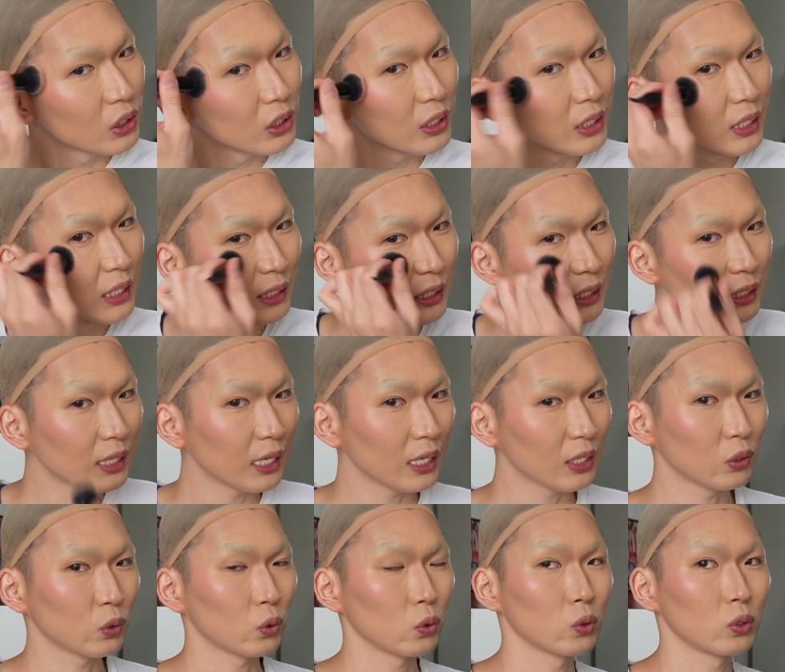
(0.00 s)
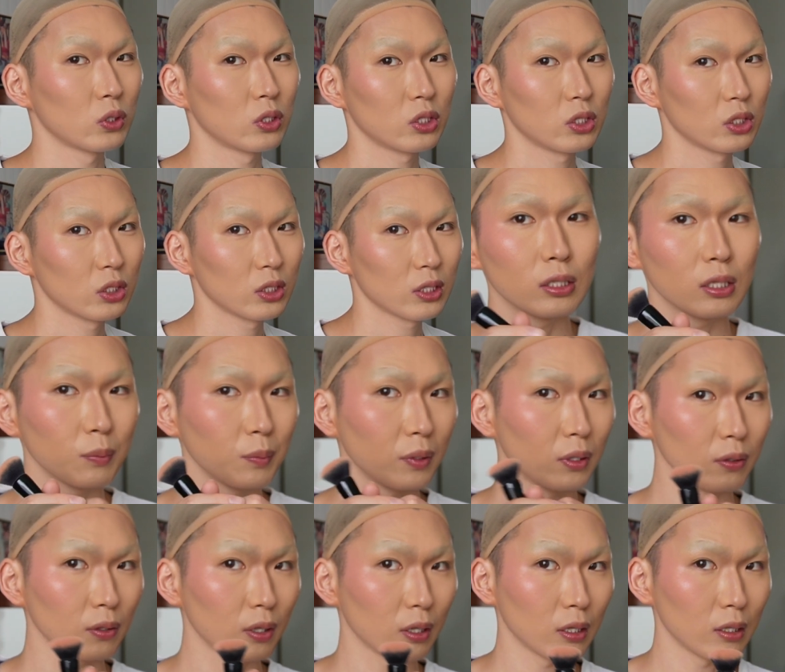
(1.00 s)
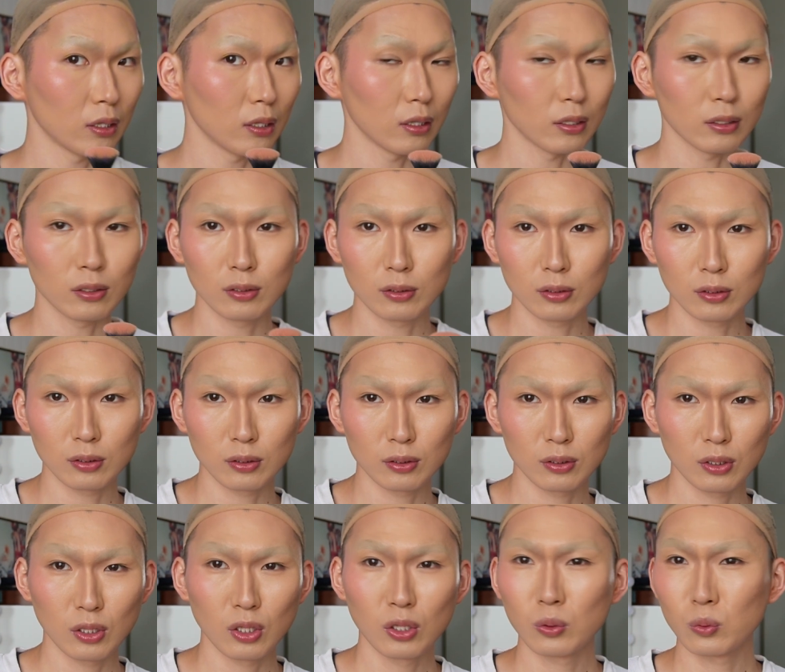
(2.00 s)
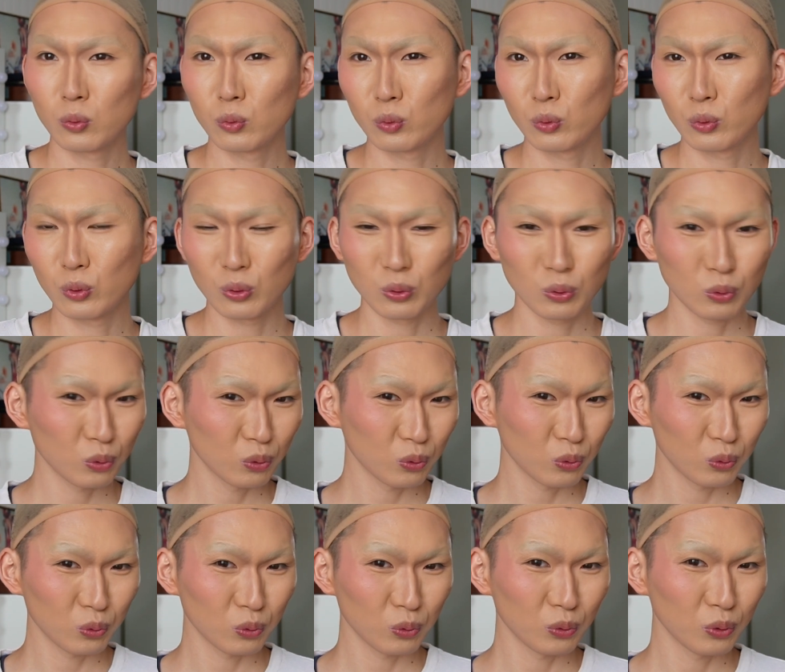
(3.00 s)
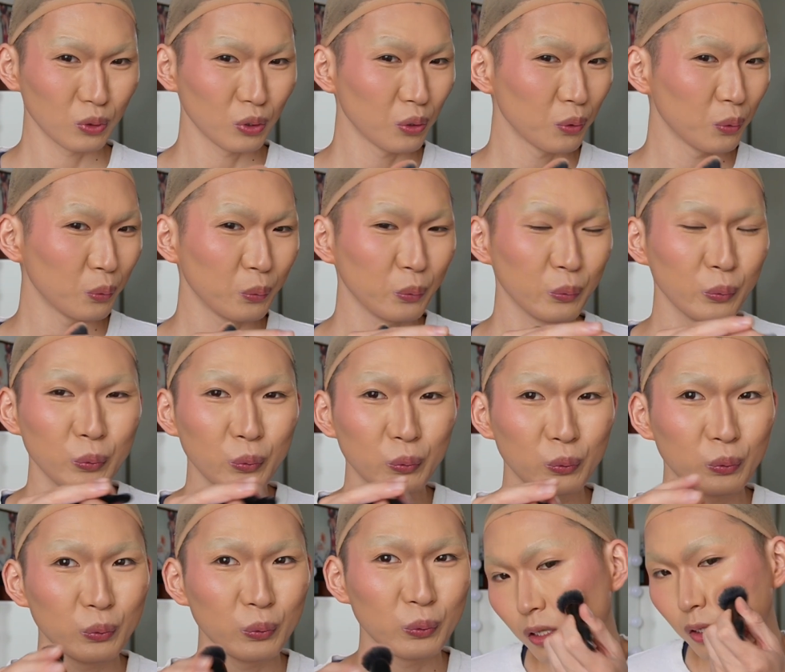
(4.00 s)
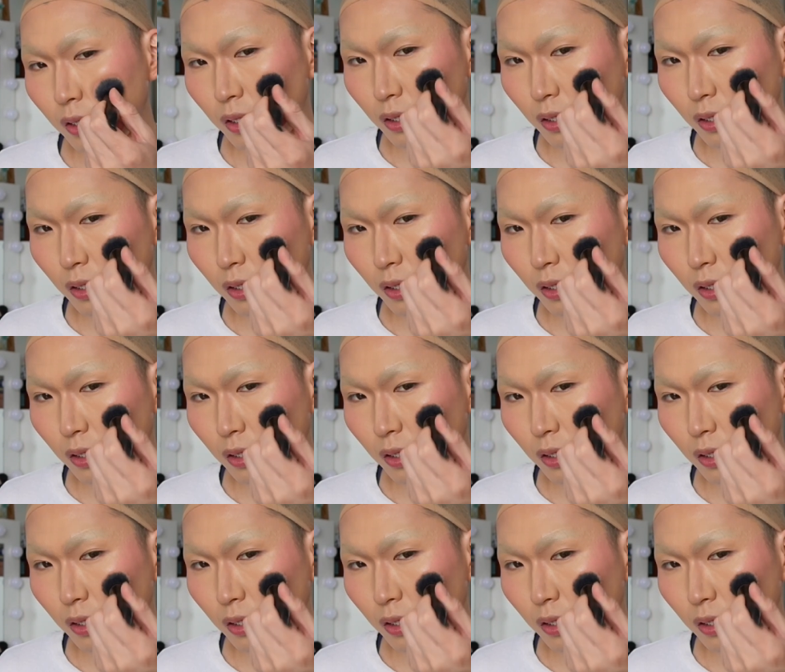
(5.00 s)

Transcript: Isn't that gorgeous? I mean, look at that. Ooh. Ooh.